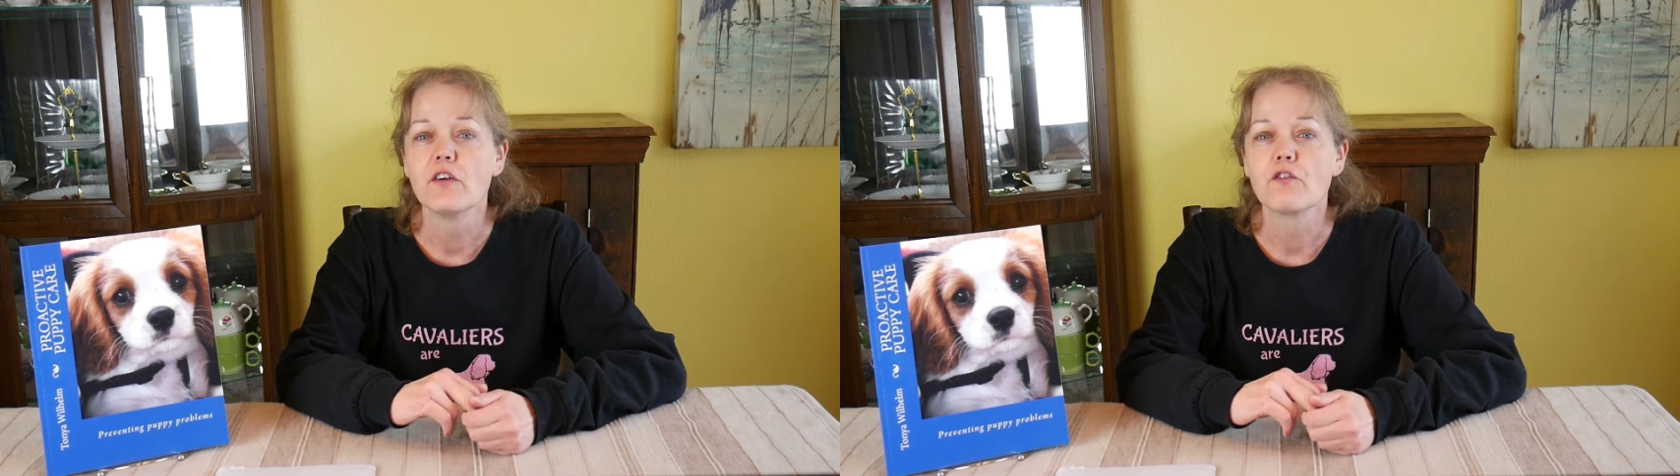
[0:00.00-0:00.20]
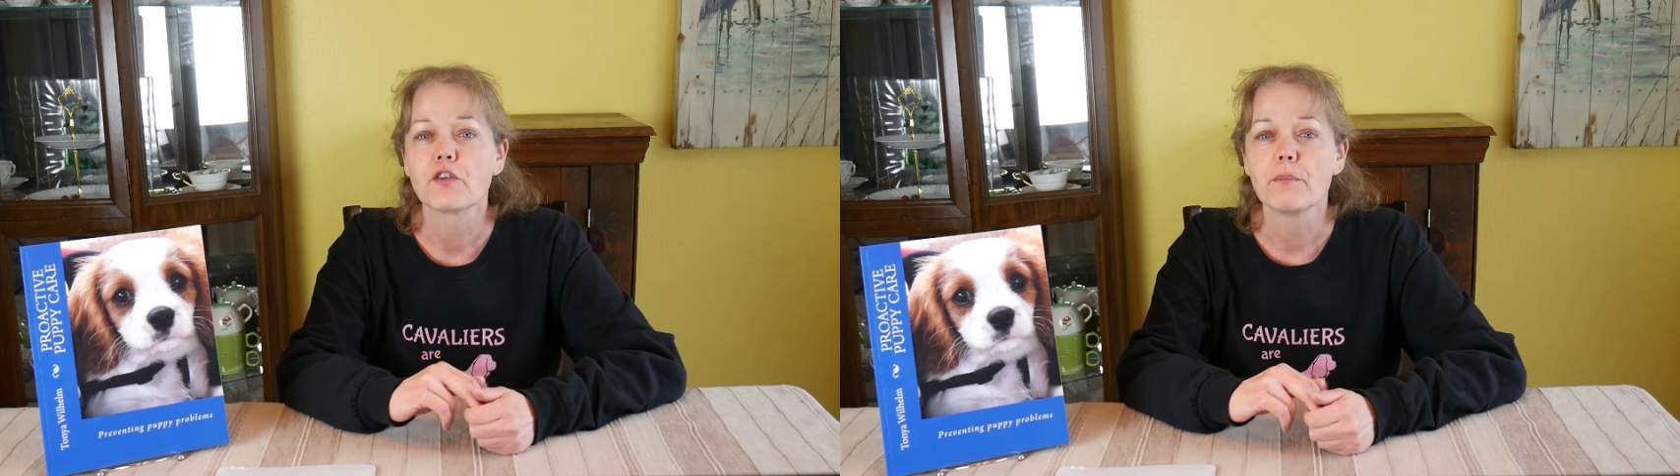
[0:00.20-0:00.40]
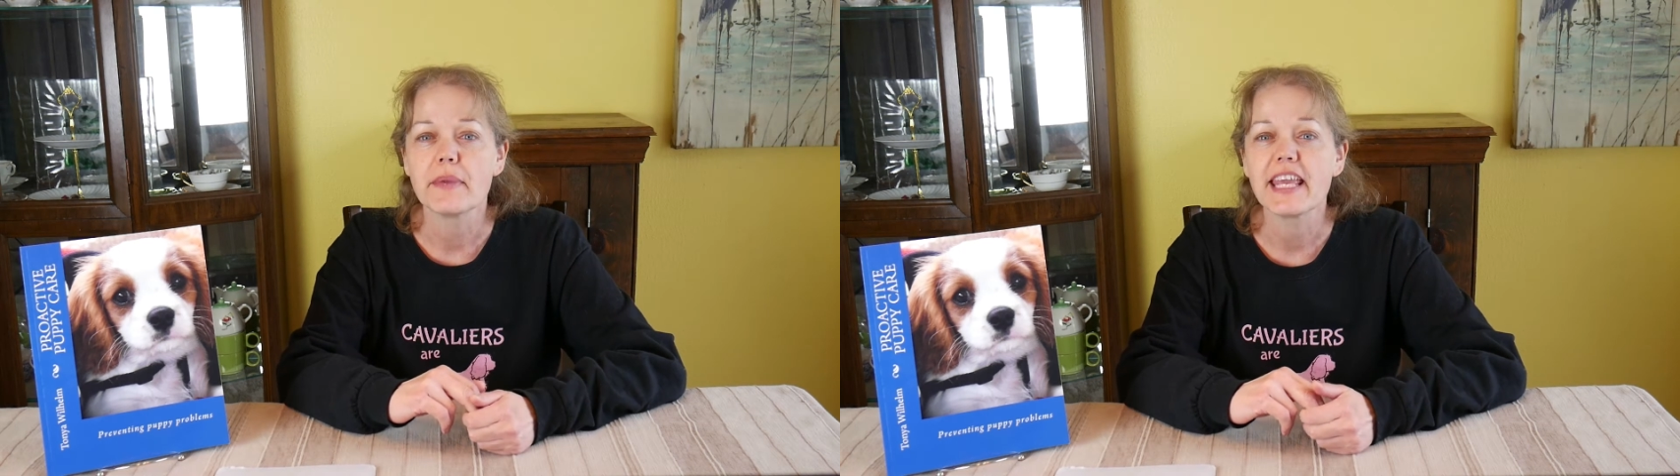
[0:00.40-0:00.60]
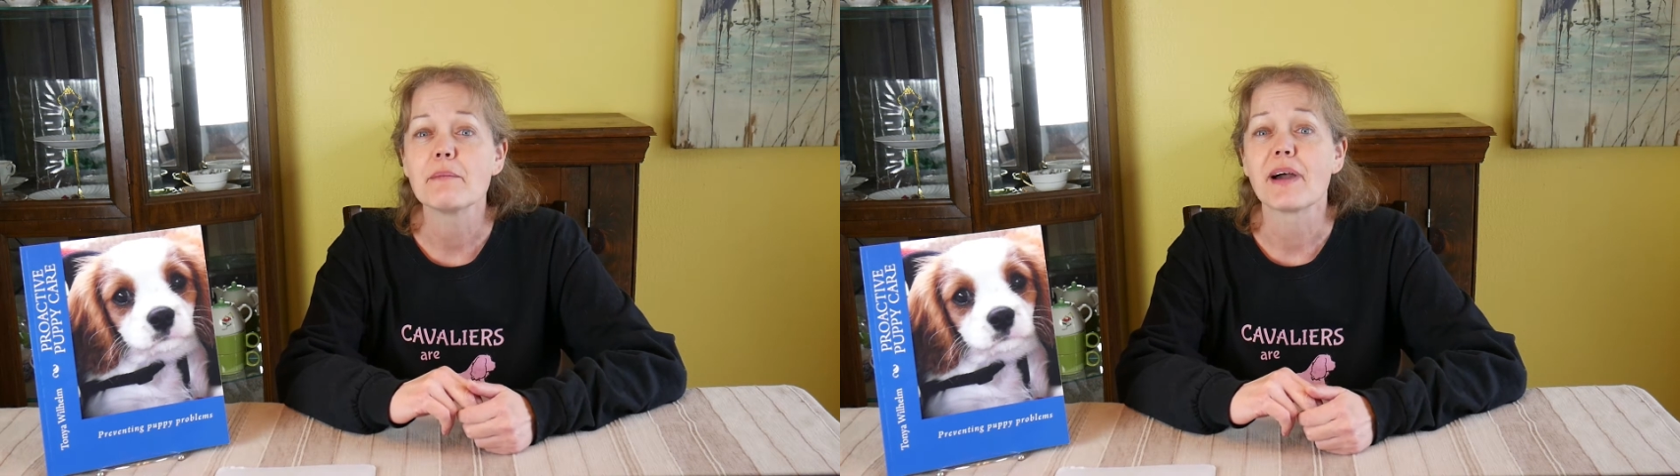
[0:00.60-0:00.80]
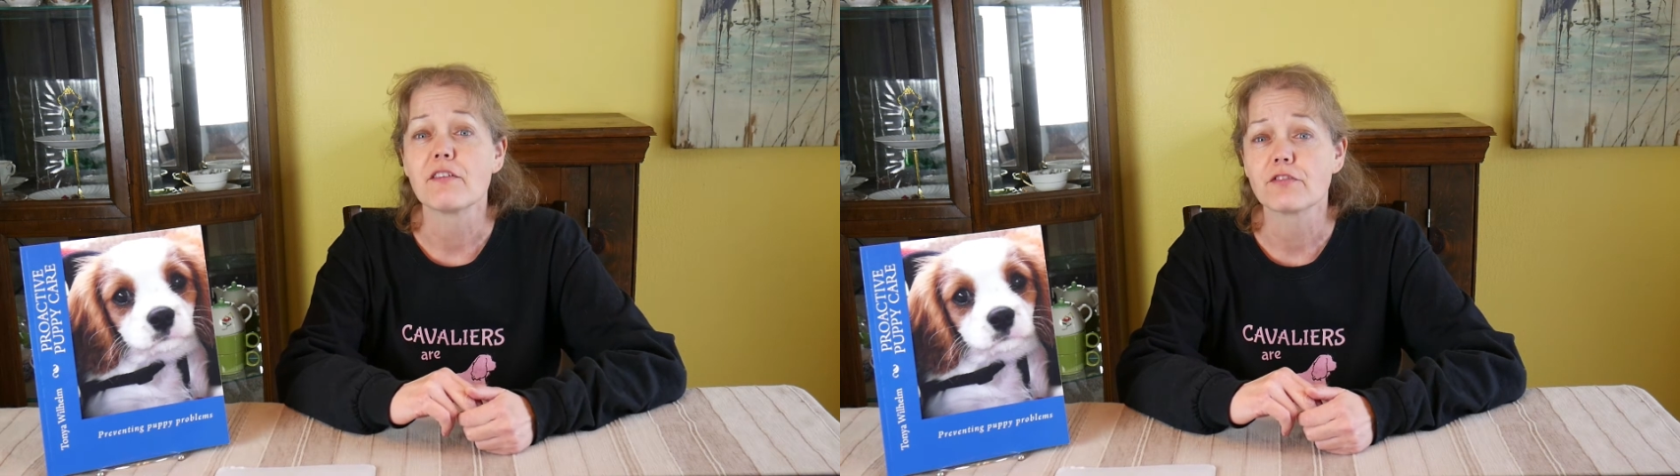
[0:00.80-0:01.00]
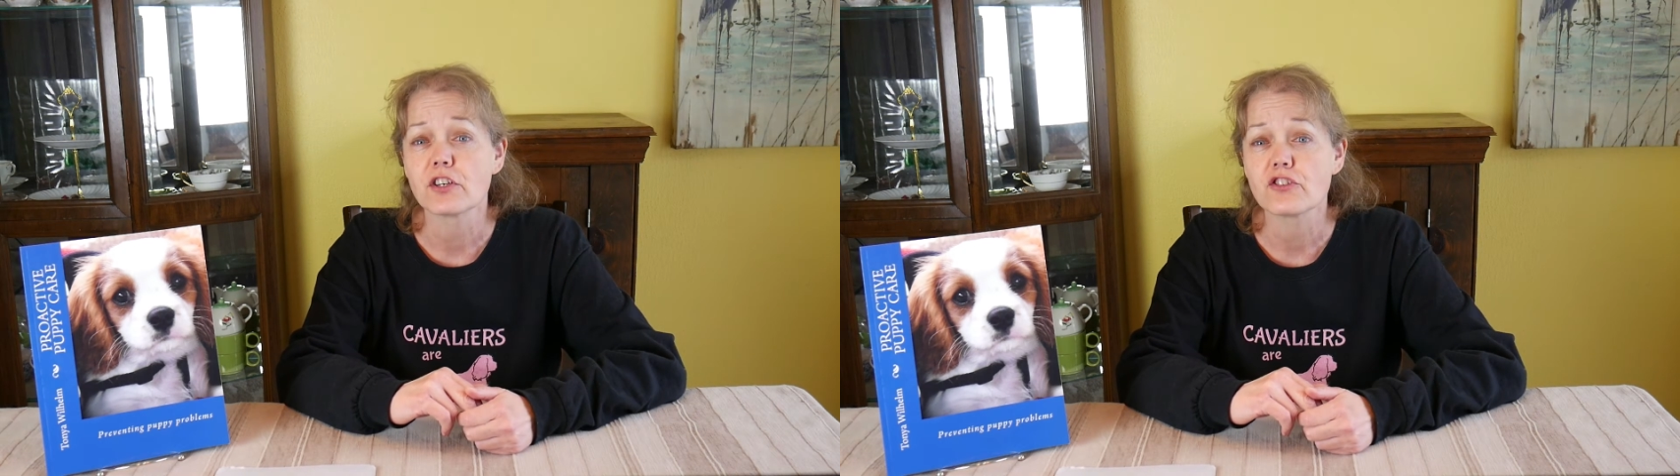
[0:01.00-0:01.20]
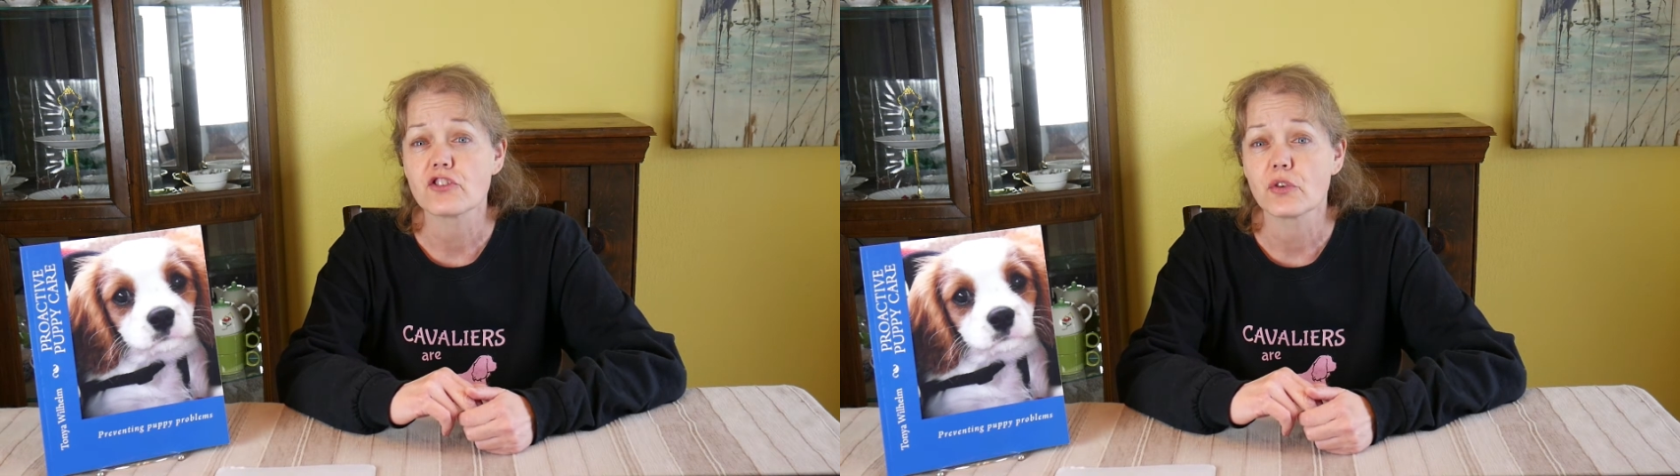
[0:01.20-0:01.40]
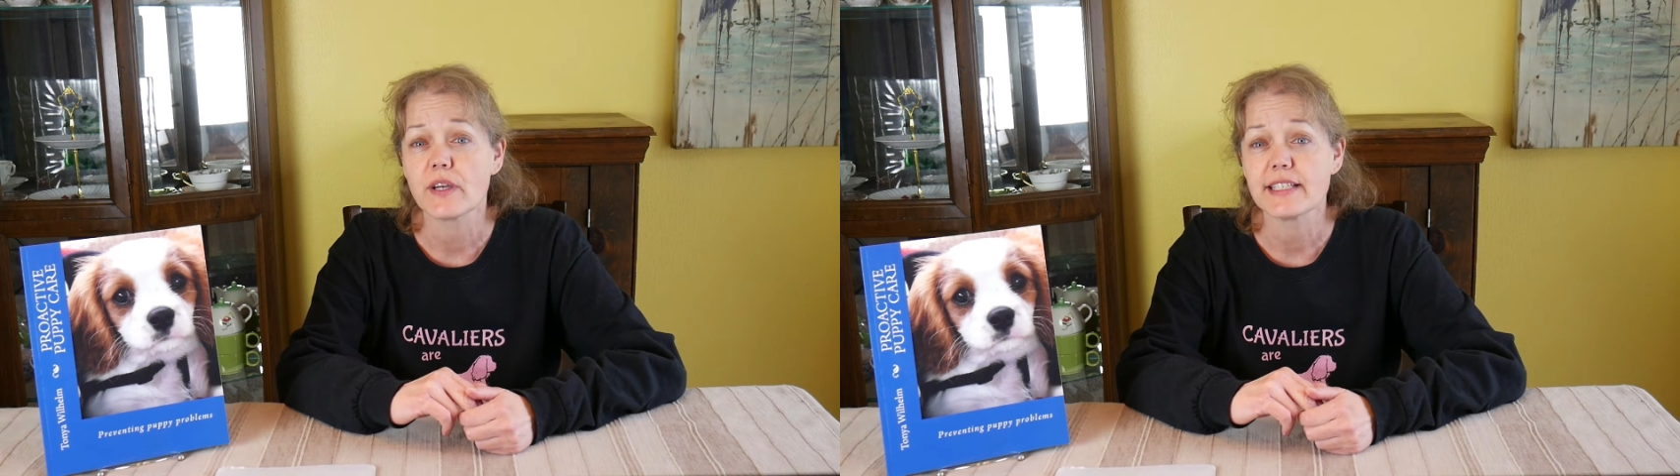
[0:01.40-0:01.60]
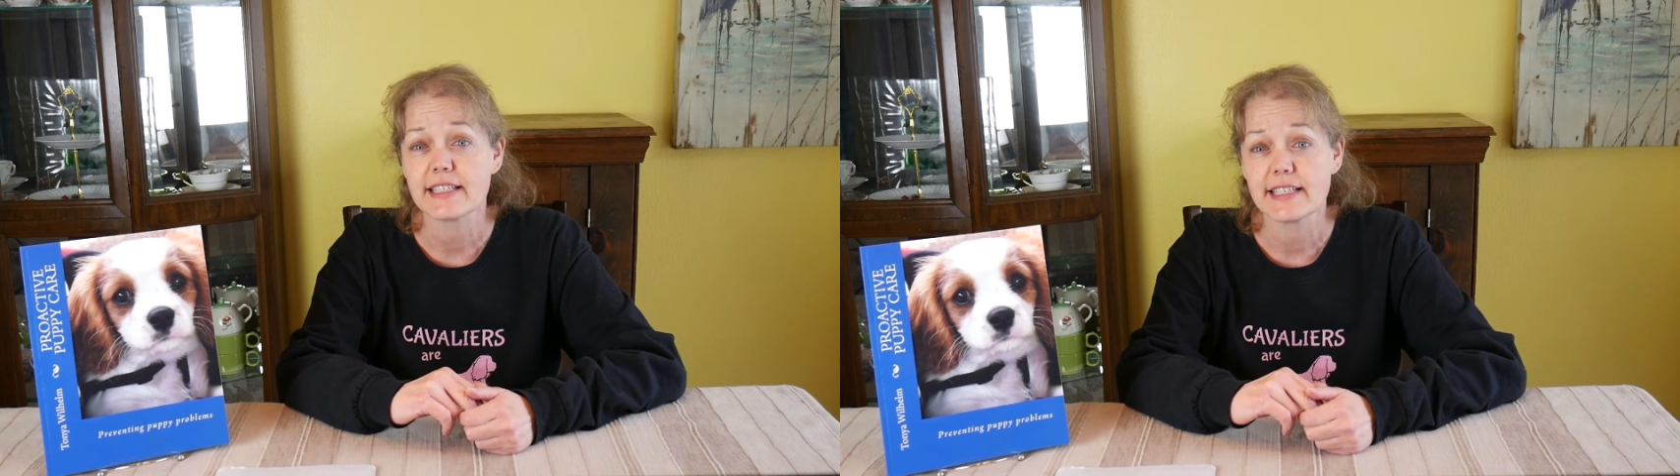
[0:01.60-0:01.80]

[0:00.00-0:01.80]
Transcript: For me, my first choice